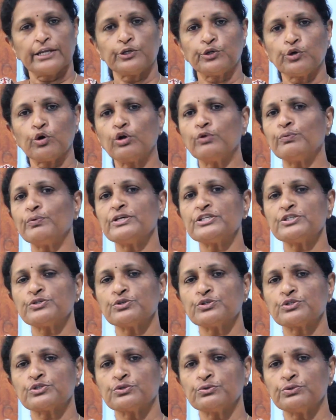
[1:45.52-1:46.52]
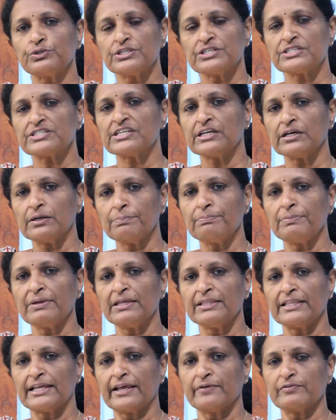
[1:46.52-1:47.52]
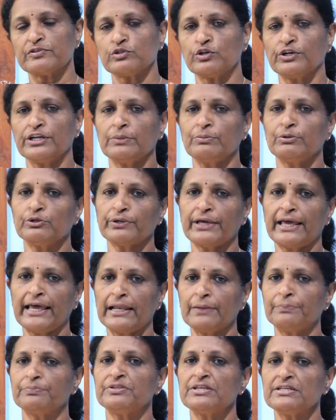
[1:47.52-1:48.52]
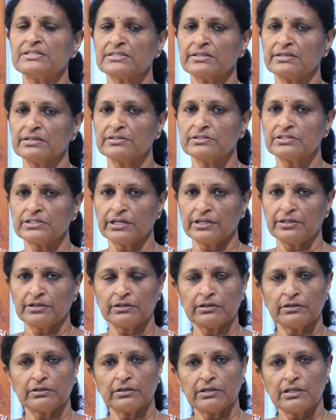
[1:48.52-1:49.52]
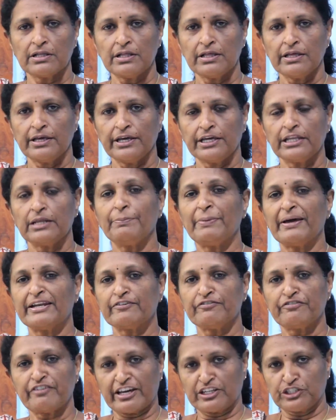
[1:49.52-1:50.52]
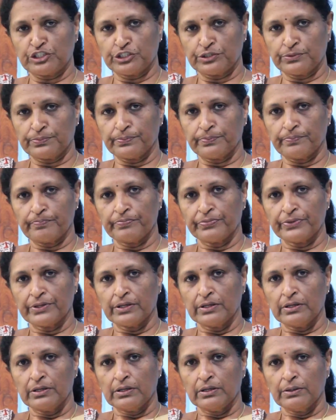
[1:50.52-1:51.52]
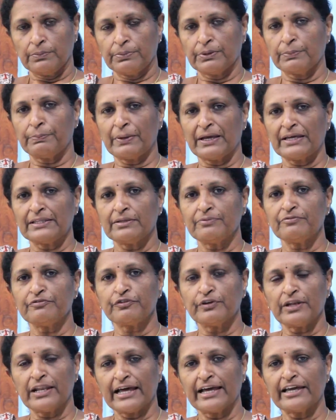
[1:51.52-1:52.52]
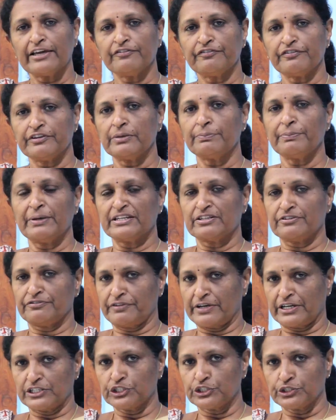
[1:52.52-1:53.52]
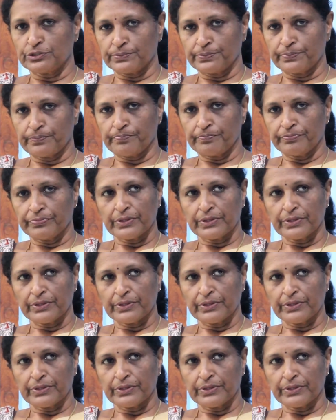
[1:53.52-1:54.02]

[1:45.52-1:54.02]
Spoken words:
And it always used to disturb me that I was not able to help these kids in a better fashion, prepare them for life in a better fashion.